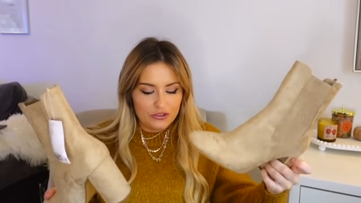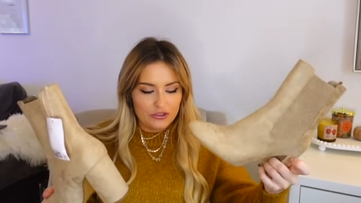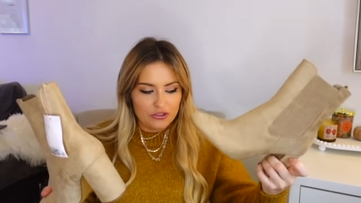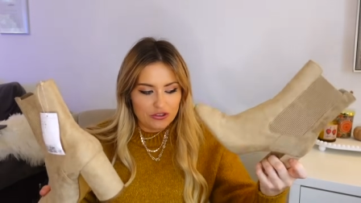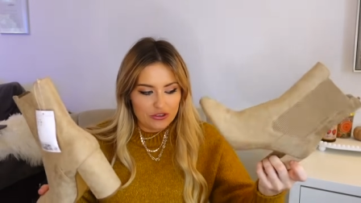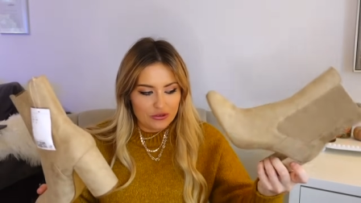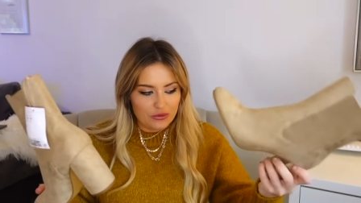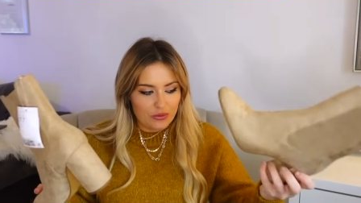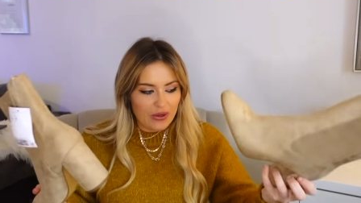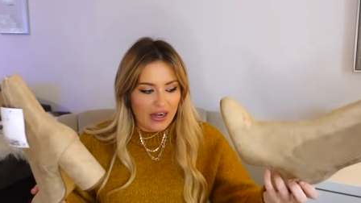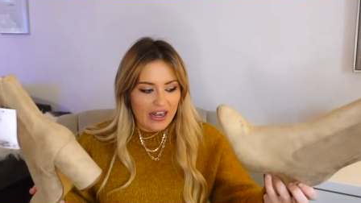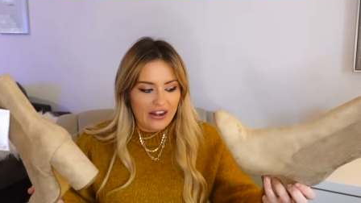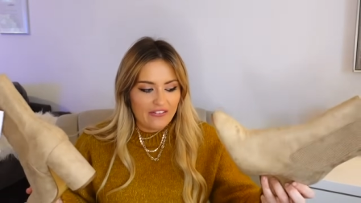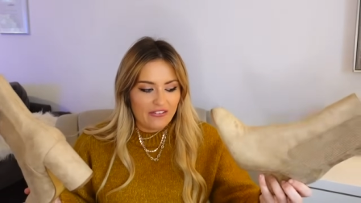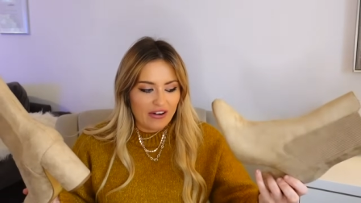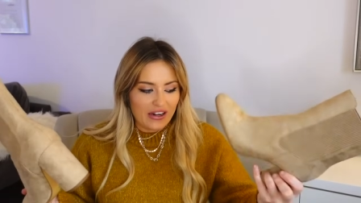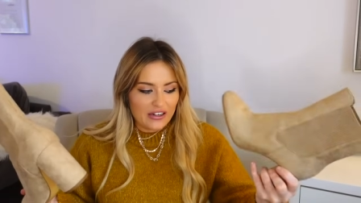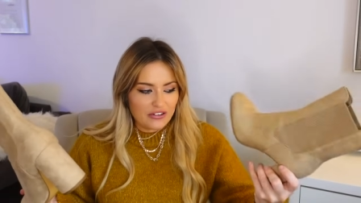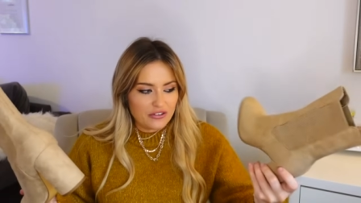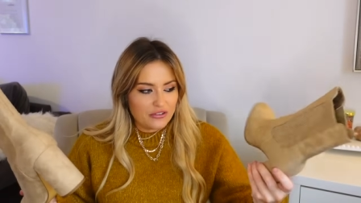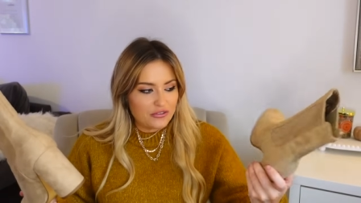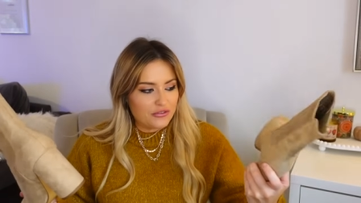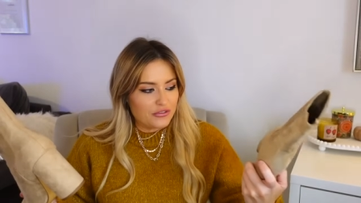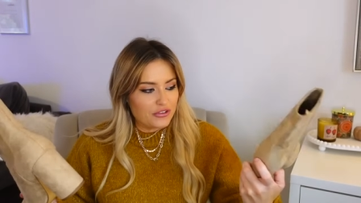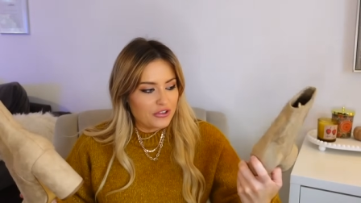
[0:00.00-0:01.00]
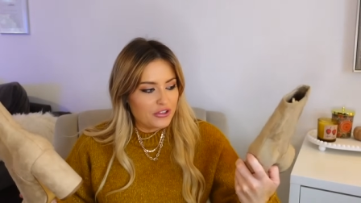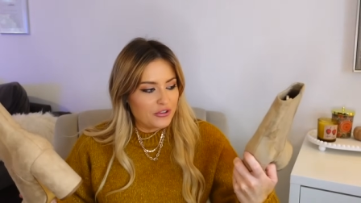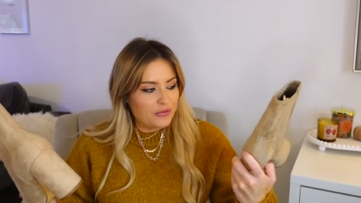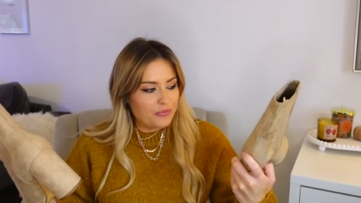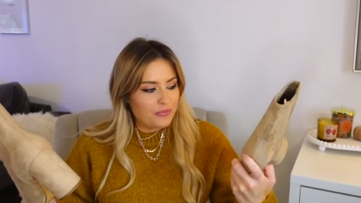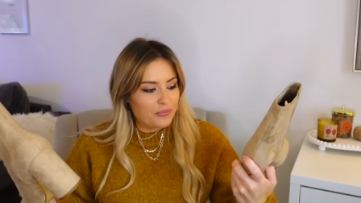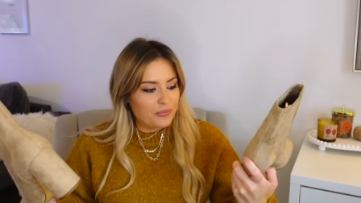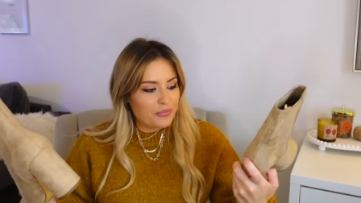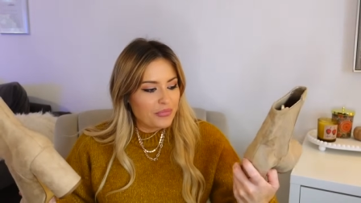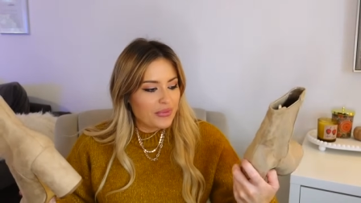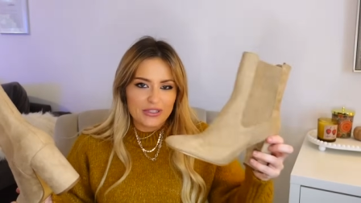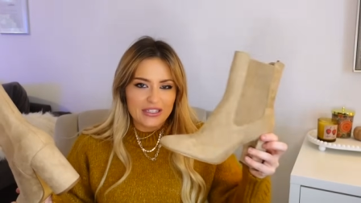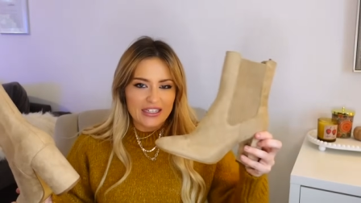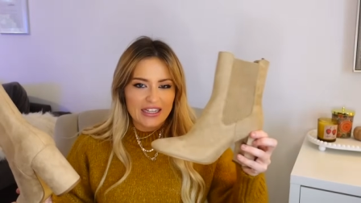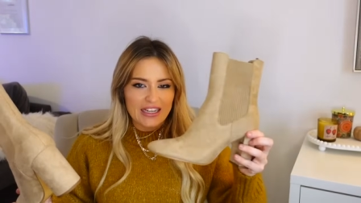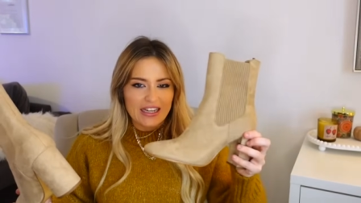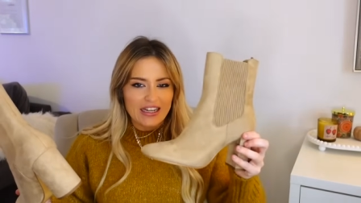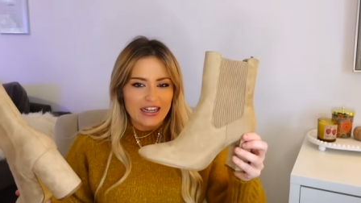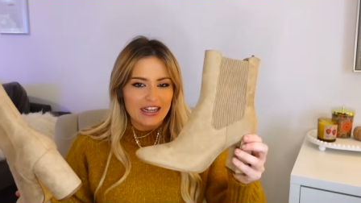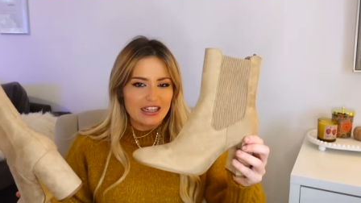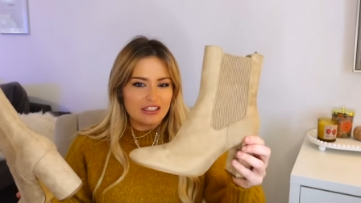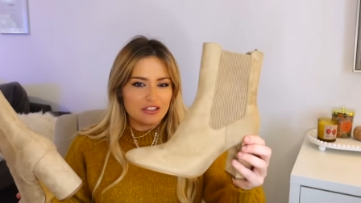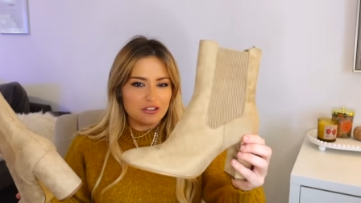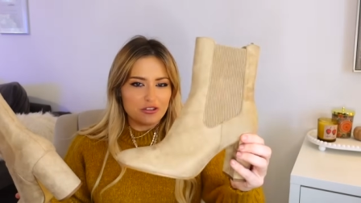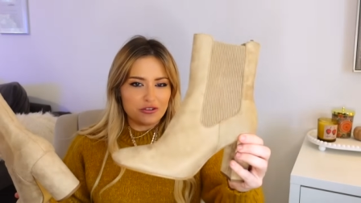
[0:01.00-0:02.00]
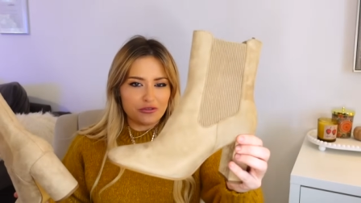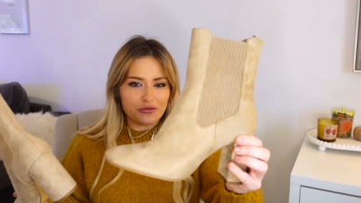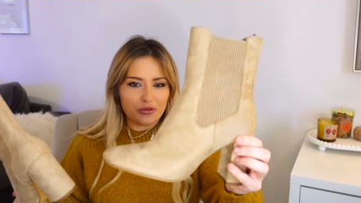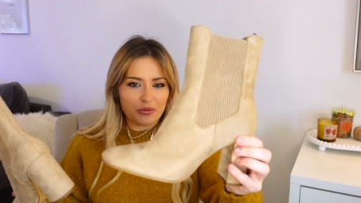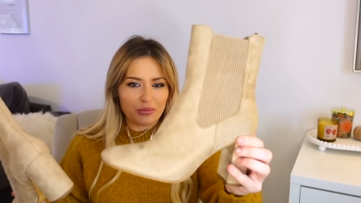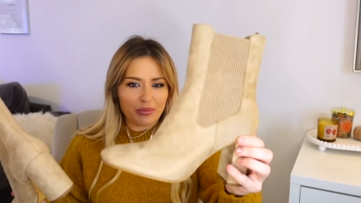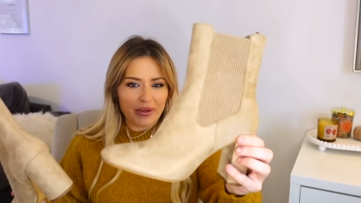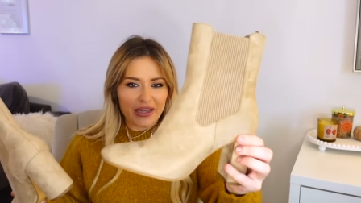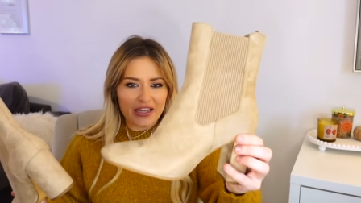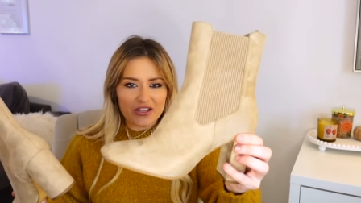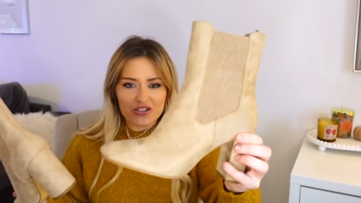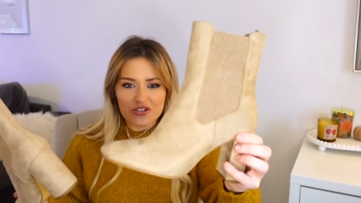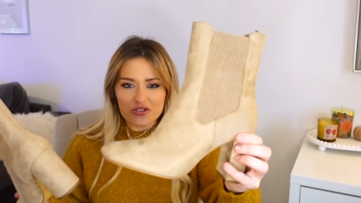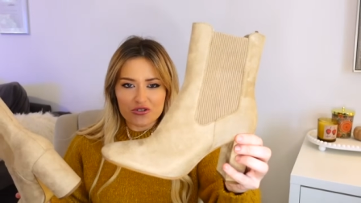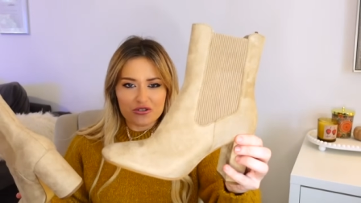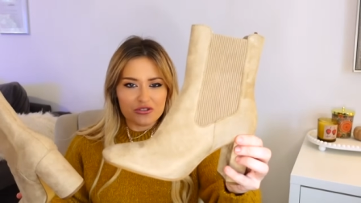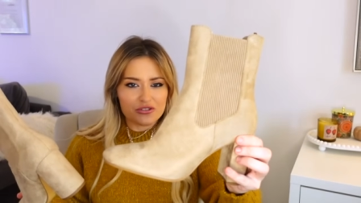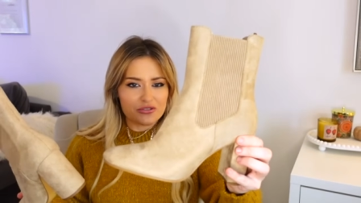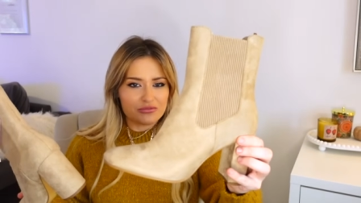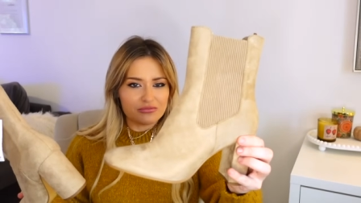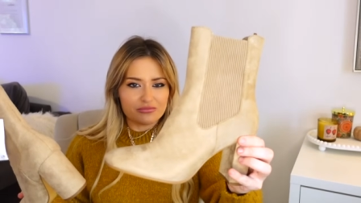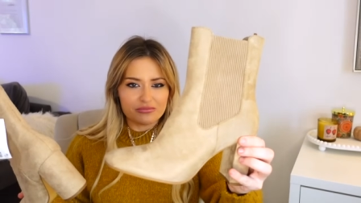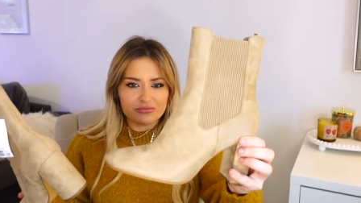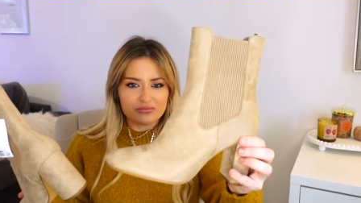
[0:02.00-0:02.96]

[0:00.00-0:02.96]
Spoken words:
good wear out of them. But yeah, I love a beige